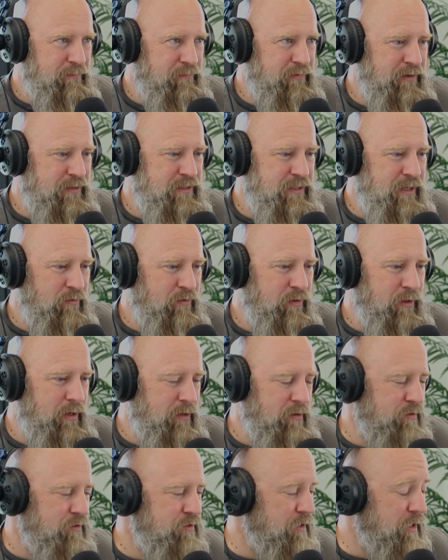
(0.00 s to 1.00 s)
Fixed everything
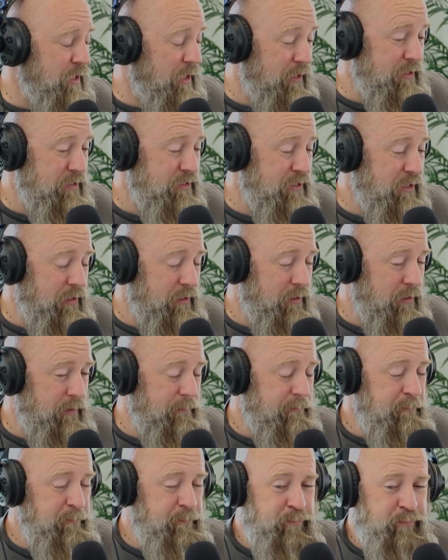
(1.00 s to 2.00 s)
else, not the skylight.
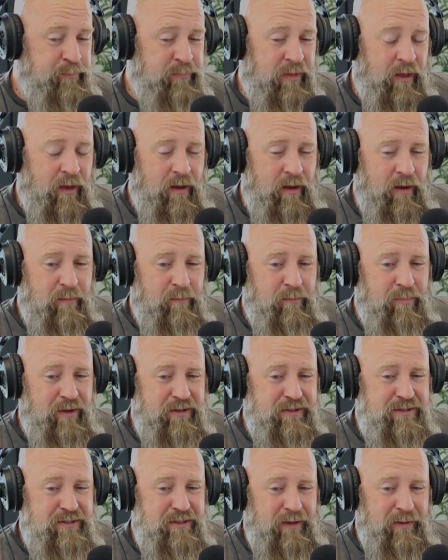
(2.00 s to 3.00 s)

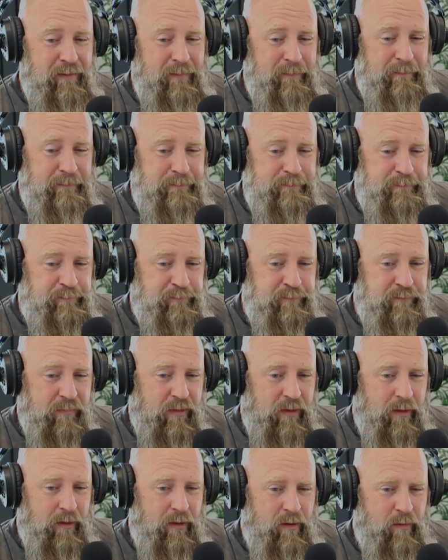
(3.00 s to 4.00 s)
But
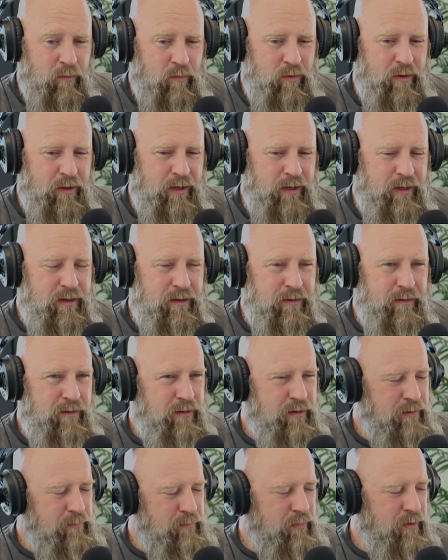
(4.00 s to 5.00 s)
we're like...
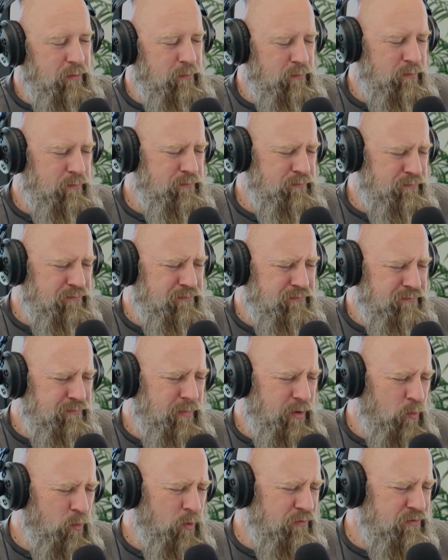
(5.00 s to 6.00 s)

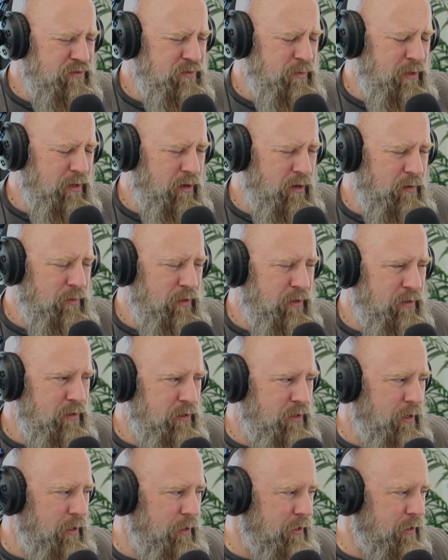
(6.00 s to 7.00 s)
My wife's been on me to
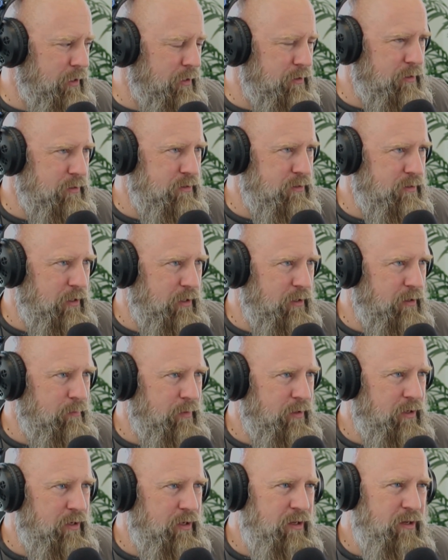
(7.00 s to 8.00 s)
kind of get this done. I'm
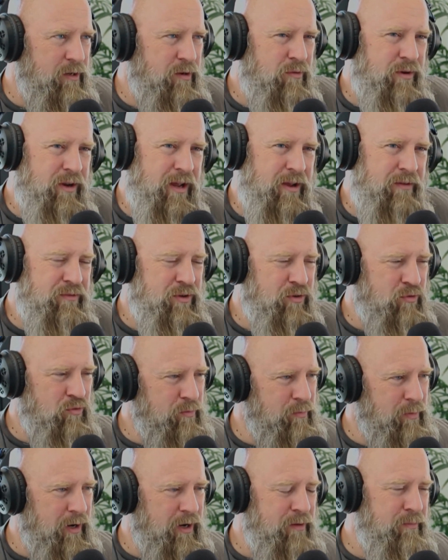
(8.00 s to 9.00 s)
like, you don't have to
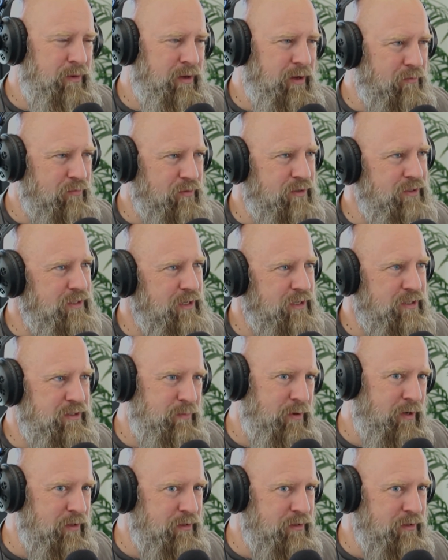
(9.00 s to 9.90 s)
remind me every 6 months.